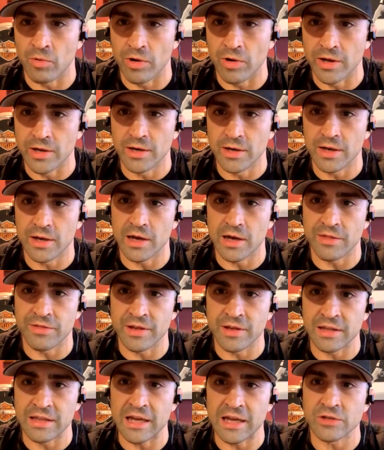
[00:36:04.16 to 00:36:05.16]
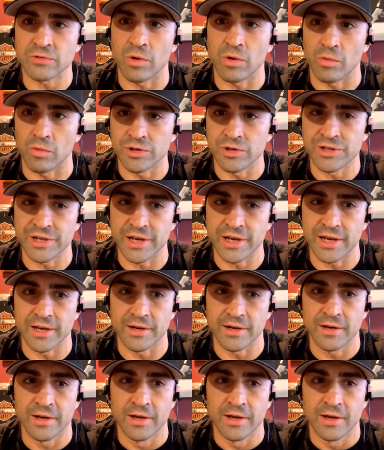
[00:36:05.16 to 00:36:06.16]
point. And I think that's what we're
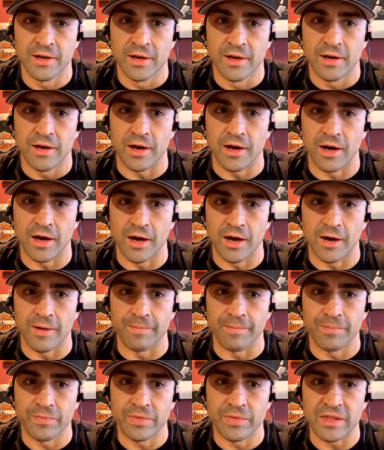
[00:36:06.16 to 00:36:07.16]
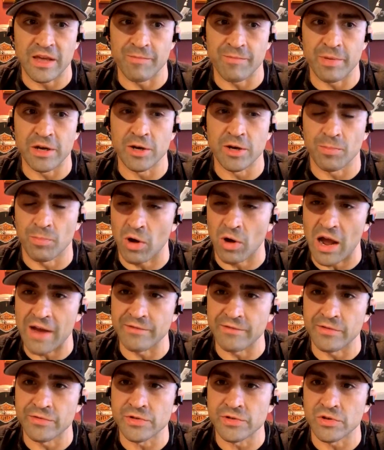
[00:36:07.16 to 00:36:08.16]
seeing. They've been
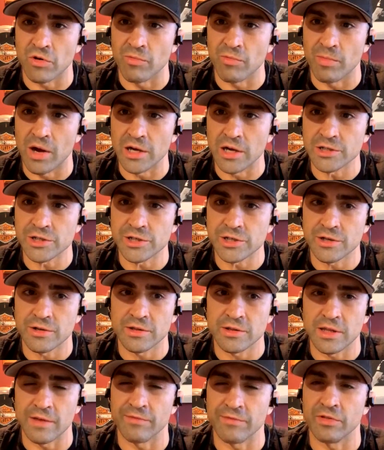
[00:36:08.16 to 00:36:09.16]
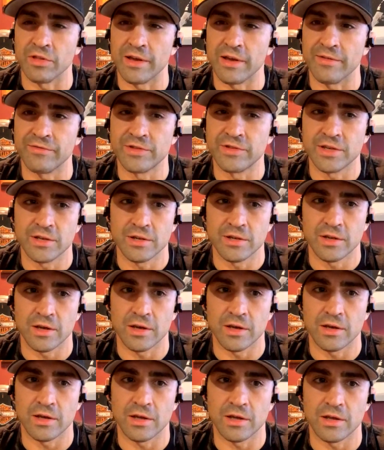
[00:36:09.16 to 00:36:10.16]
deprived of so much. They've lived
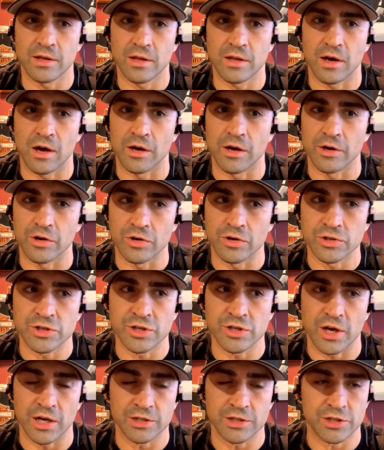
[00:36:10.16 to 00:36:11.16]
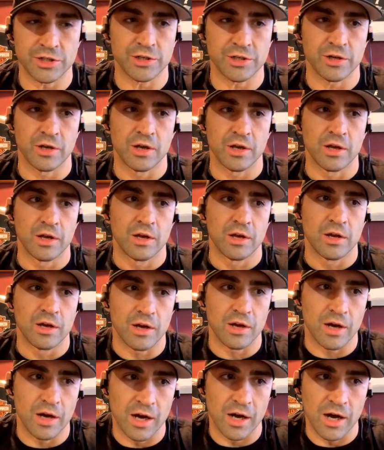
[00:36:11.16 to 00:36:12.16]
under such
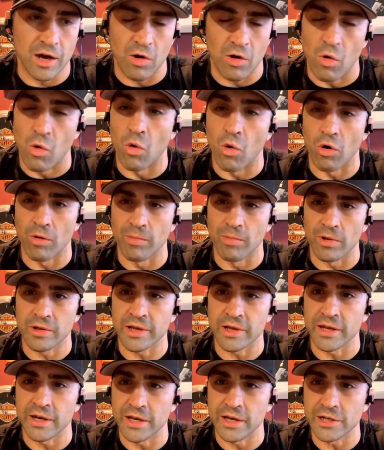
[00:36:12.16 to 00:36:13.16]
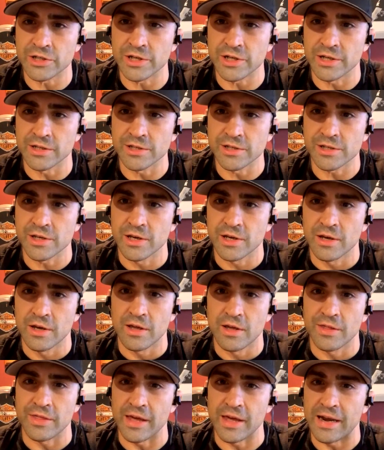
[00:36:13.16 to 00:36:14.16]
horrible conditions
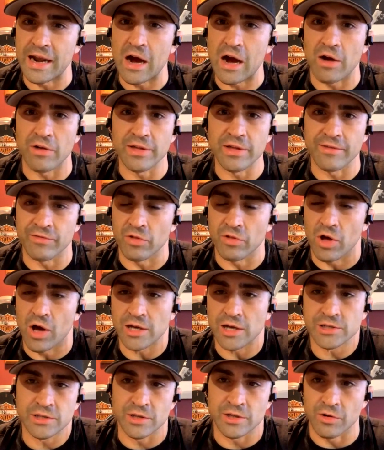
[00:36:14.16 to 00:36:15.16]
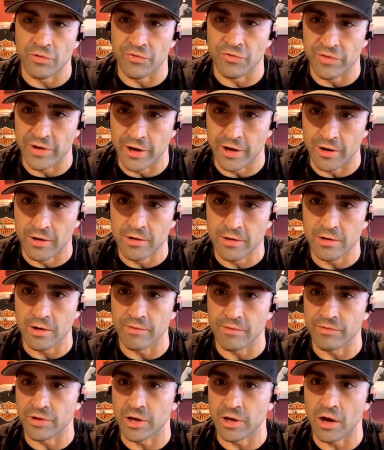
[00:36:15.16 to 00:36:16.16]
that now they've lost their fear
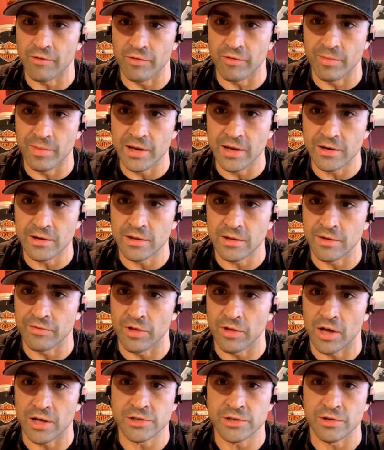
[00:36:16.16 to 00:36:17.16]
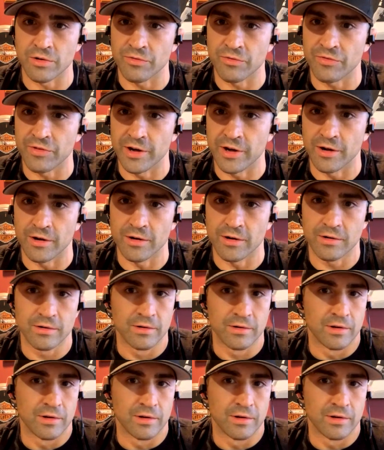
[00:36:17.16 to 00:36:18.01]
of the government. They've lost their fear